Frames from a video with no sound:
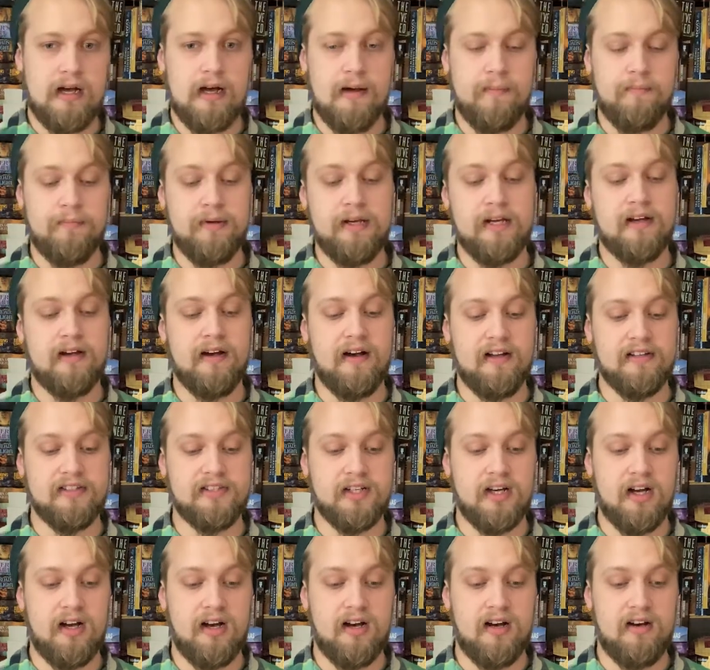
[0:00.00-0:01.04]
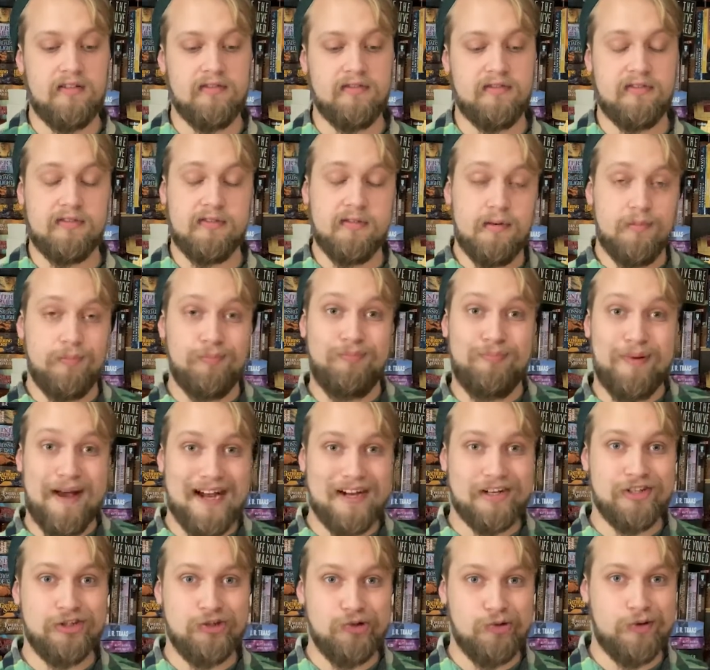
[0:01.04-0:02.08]
because of
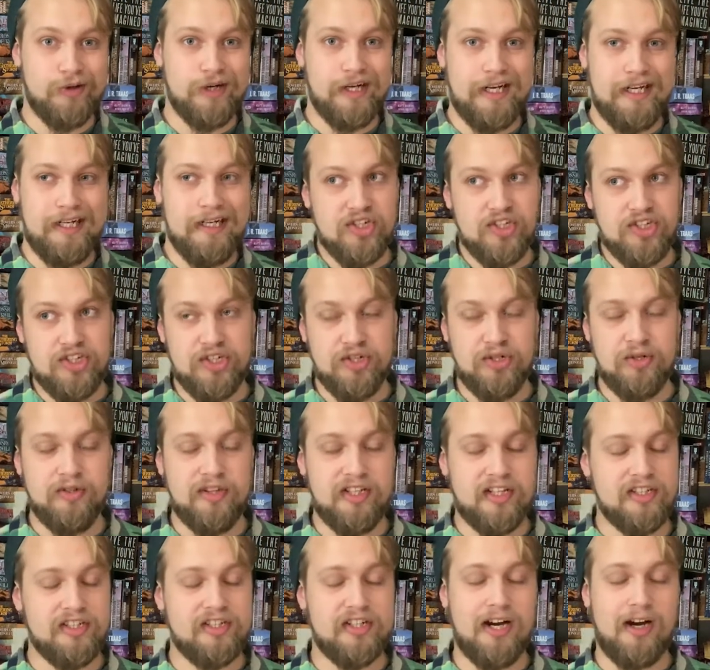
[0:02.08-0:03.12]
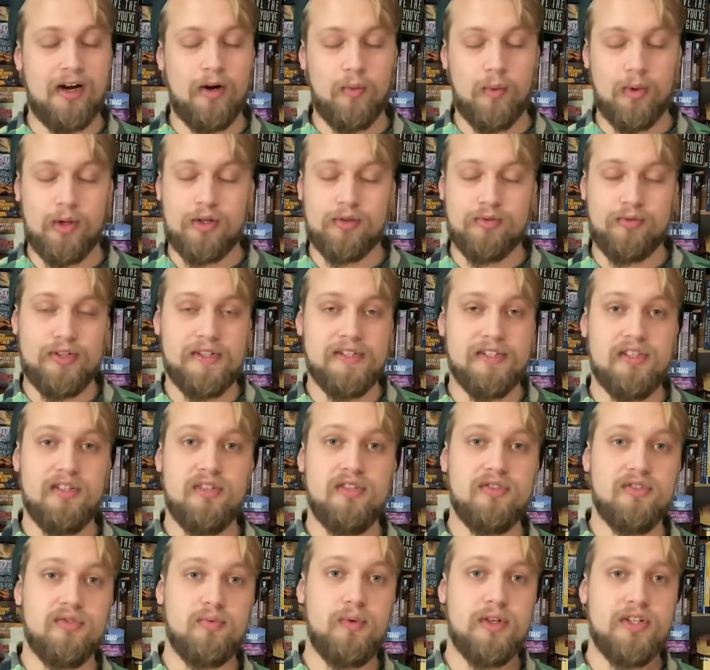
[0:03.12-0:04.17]
backstory to the entire world
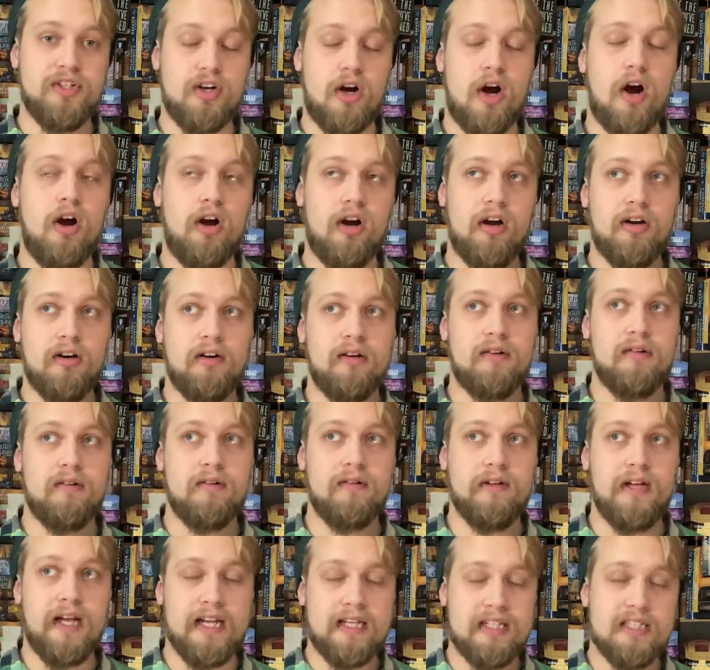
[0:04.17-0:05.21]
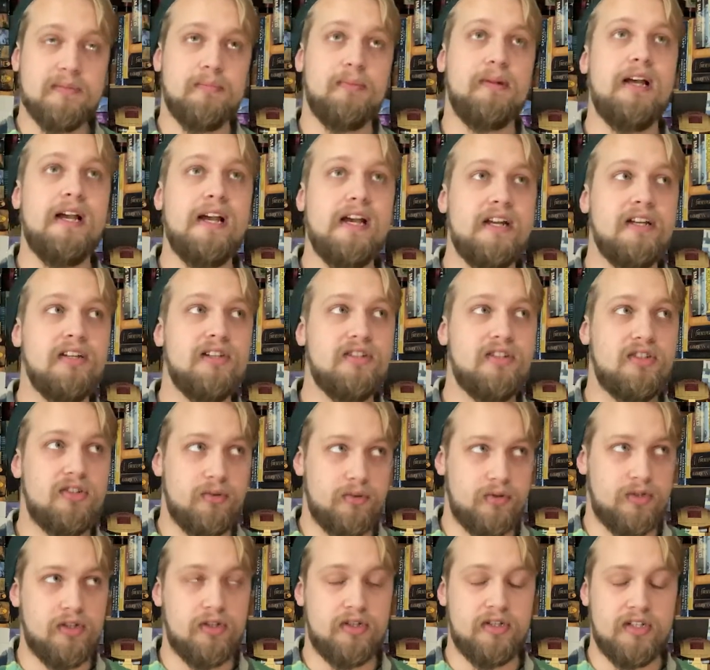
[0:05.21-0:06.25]
reasons, which are explained to a
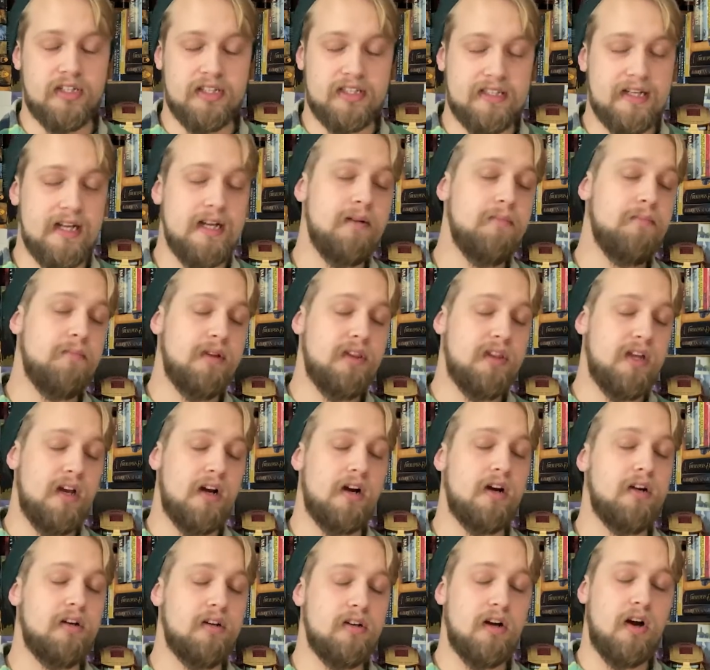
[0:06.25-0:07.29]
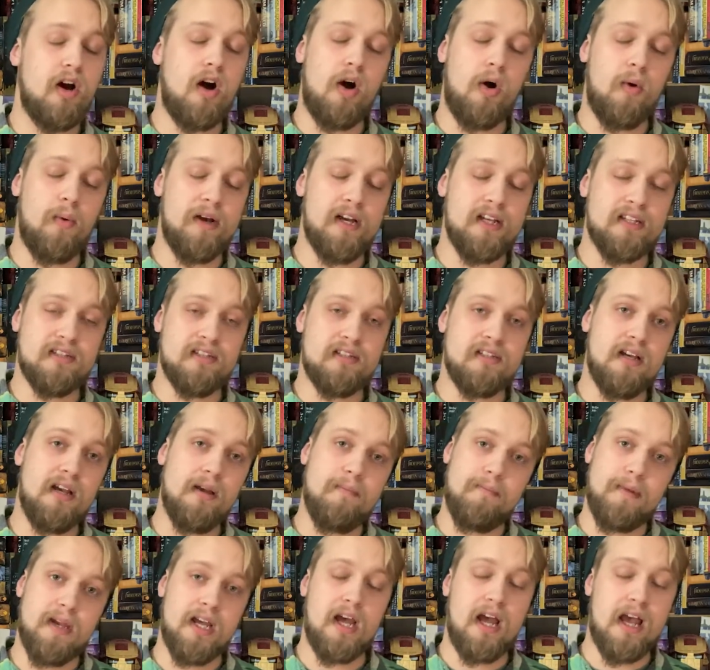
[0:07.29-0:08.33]
certain extent, but they aren't always,
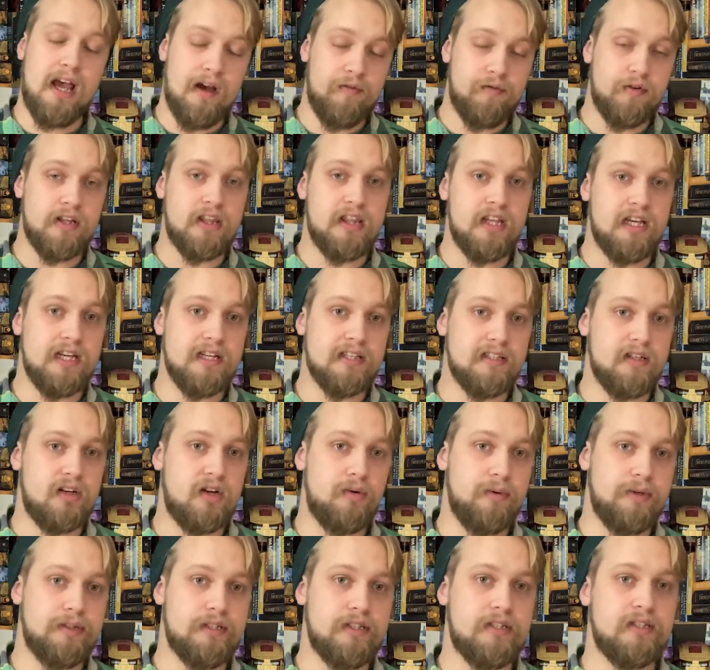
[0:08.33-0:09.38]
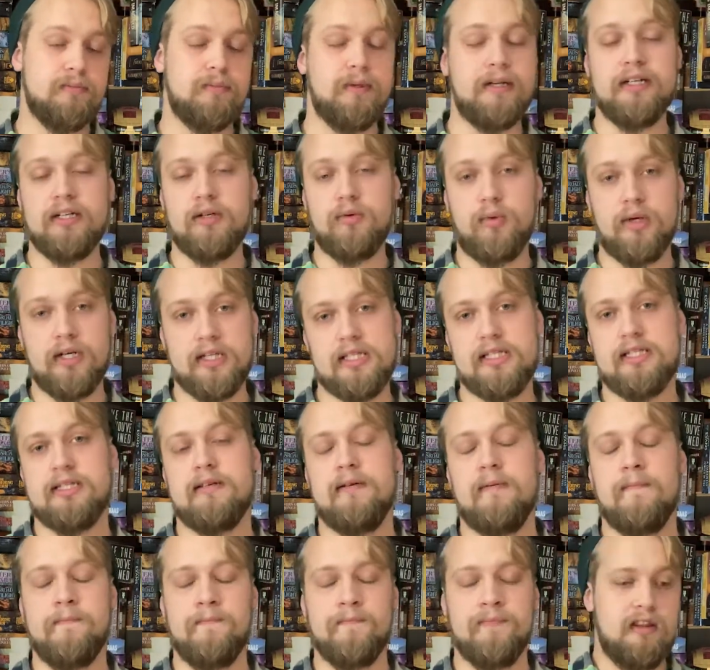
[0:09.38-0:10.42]
everything isn't always explained at once.
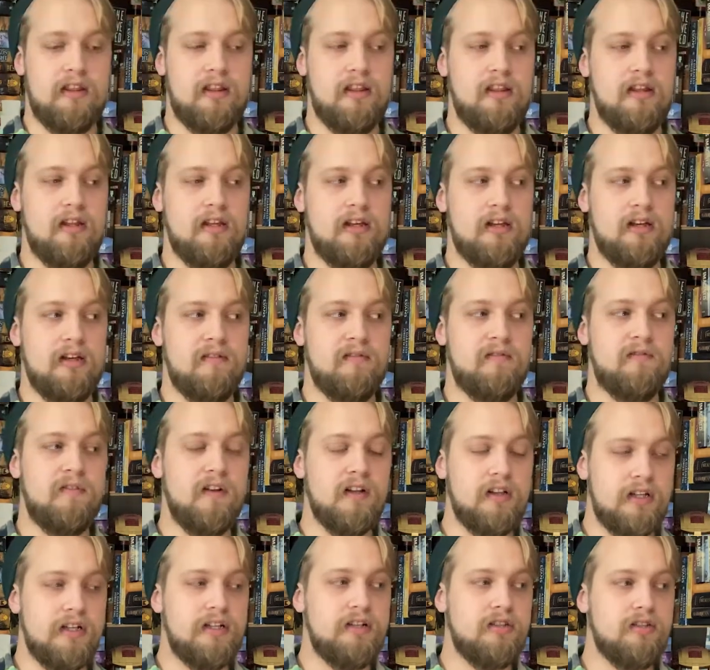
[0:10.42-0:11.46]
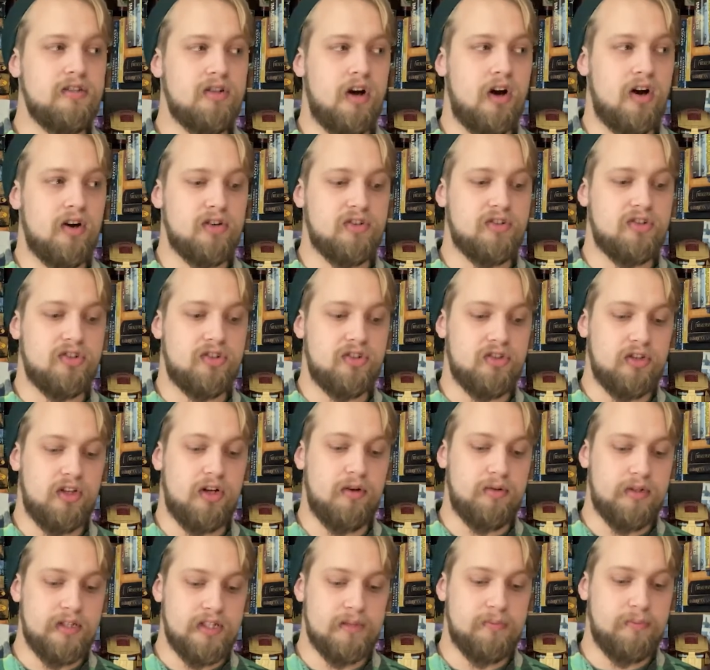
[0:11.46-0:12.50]
The villains are
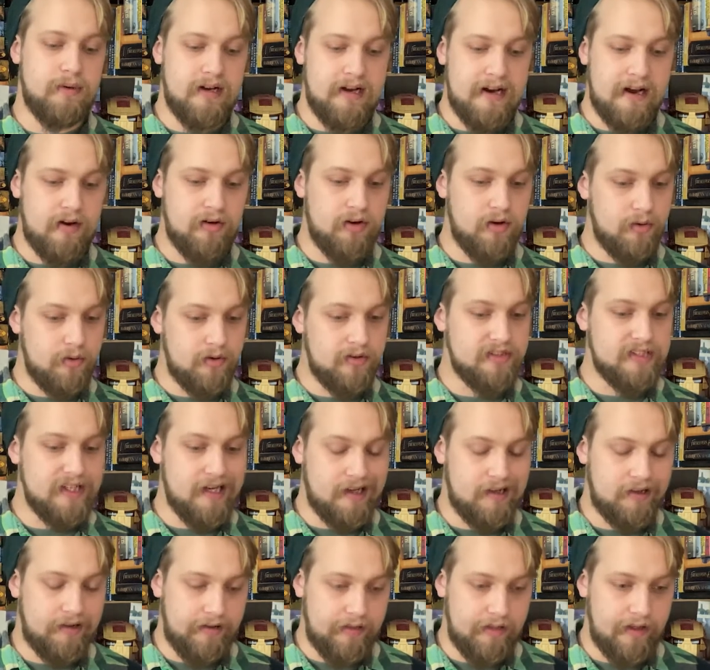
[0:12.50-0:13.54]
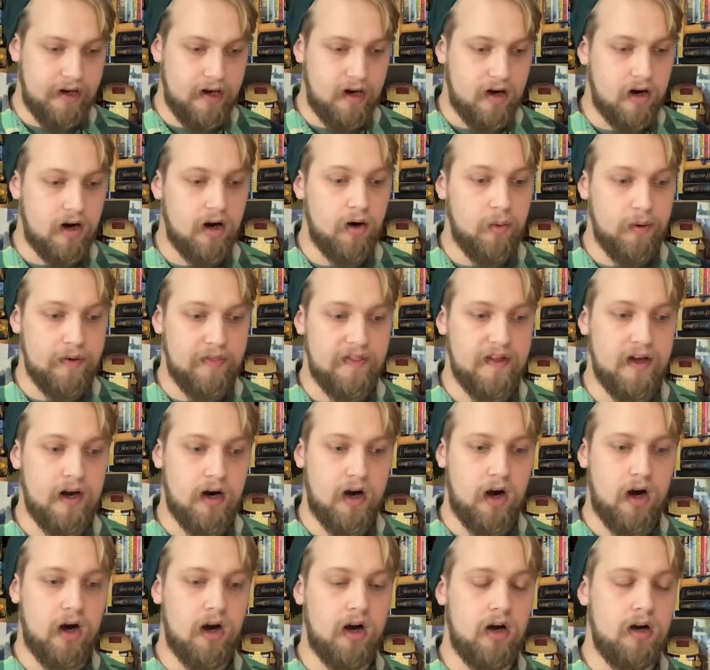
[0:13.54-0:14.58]
slowly spun out who exactly they are, what they
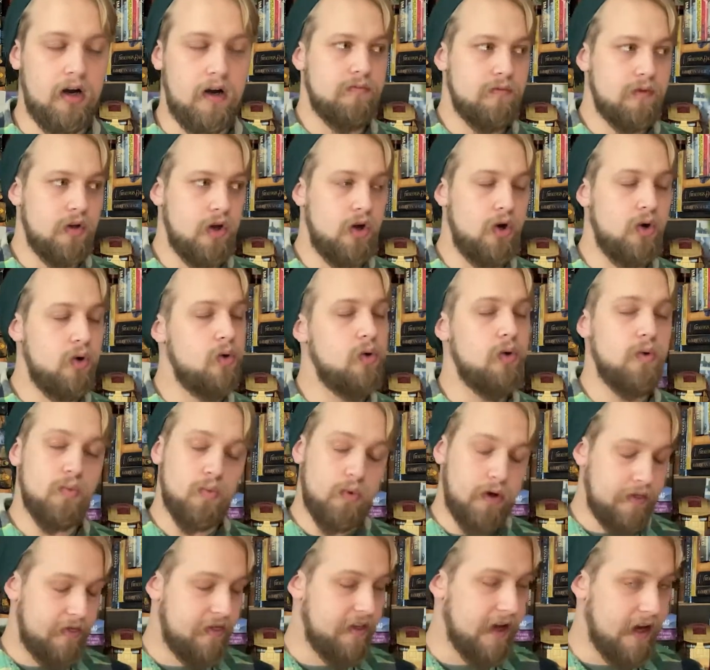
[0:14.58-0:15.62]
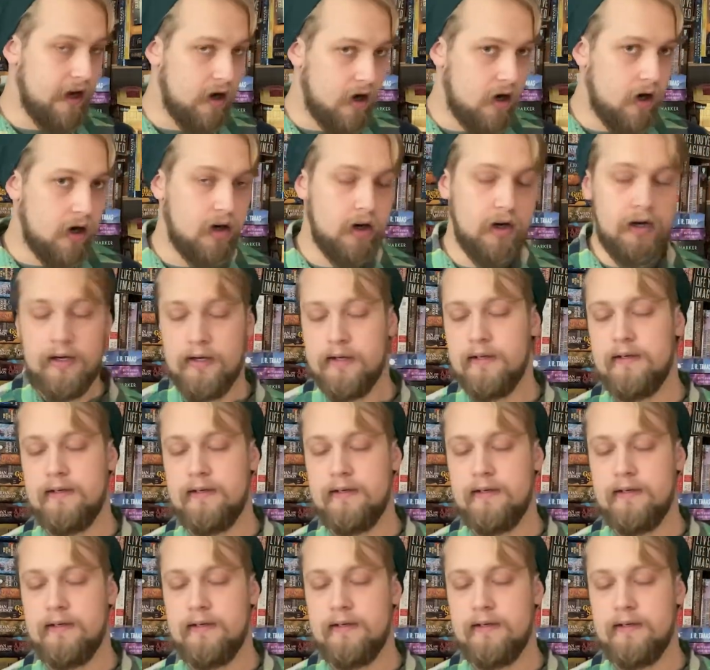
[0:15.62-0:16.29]
are, who and what they are.